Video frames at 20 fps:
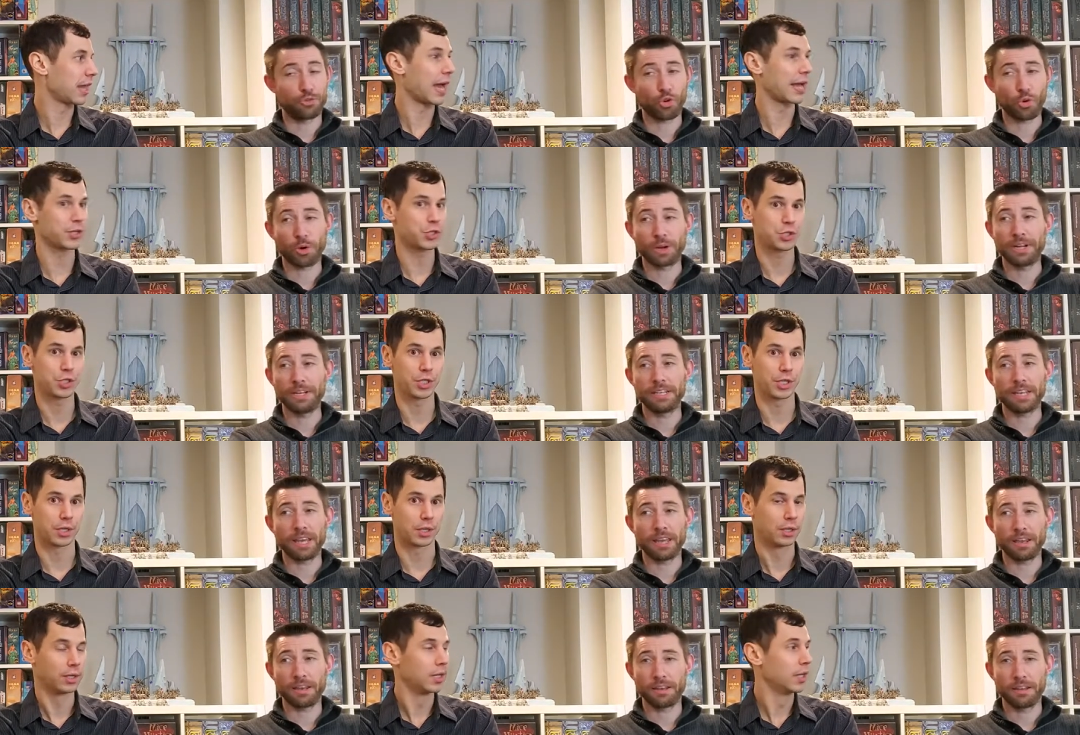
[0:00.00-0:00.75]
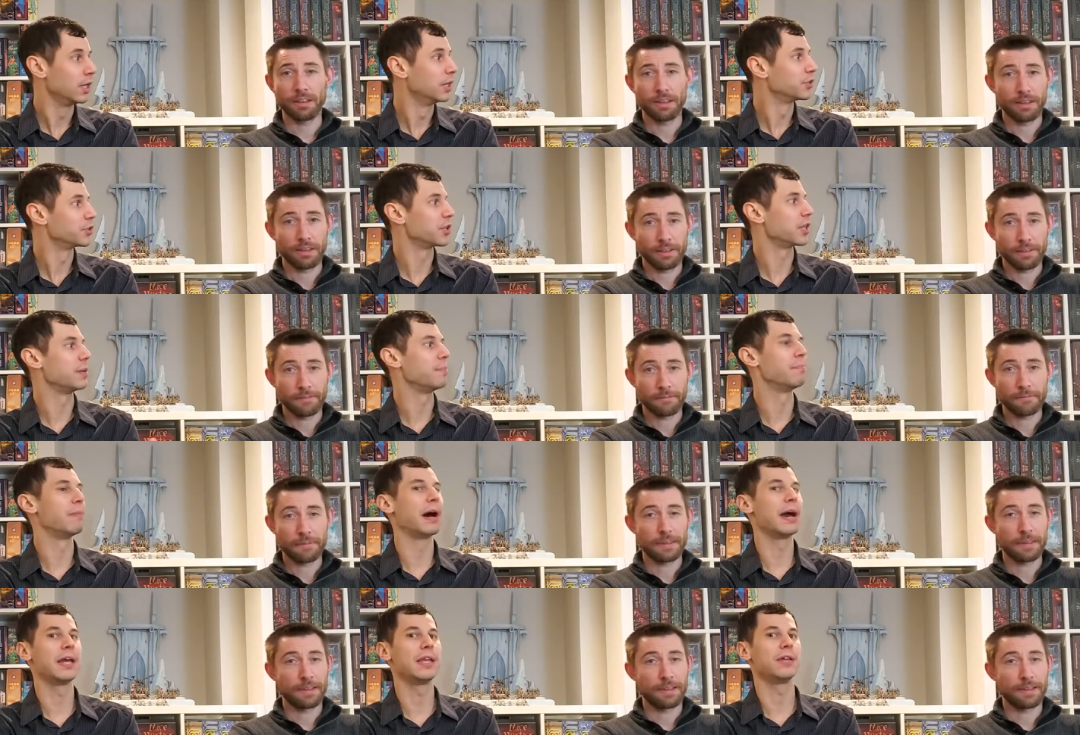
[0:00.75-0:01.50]
Speaker 1: sure he did. So they
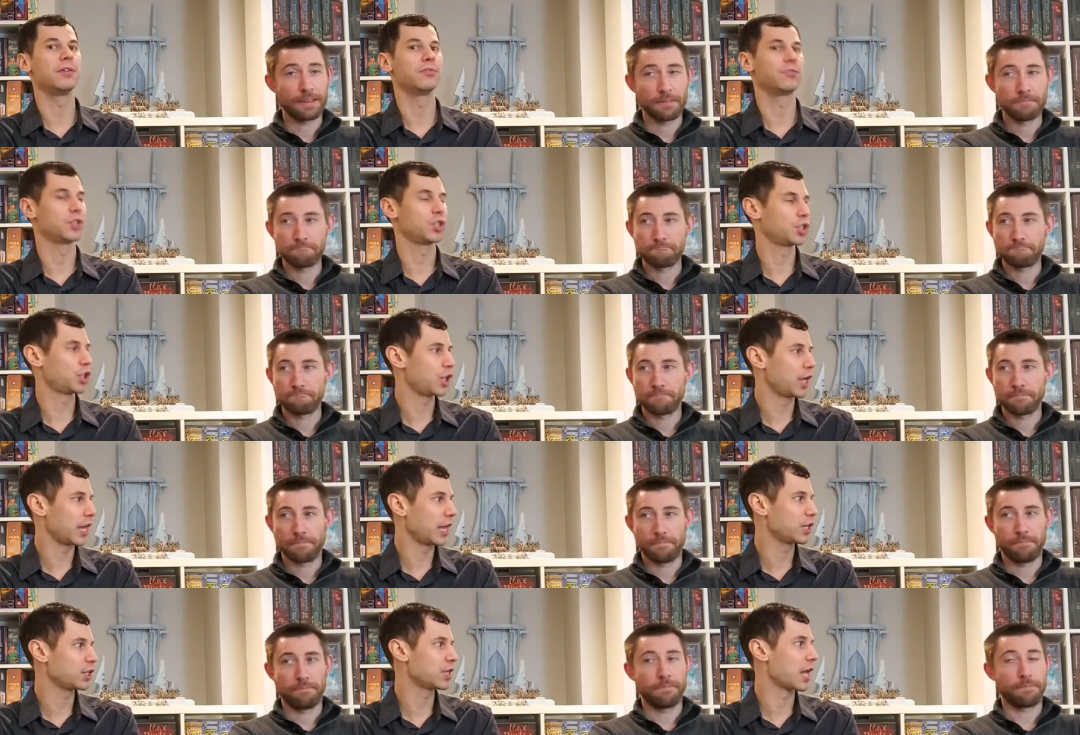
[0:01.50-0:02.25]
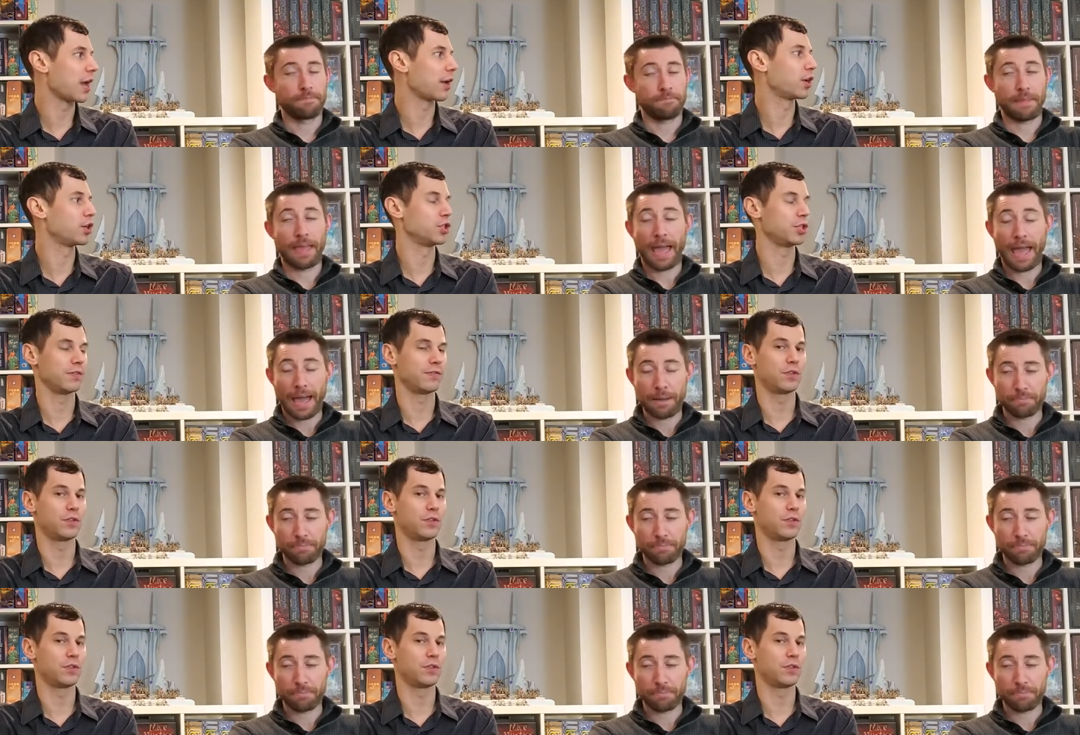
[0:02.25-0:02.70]
might have changed that, because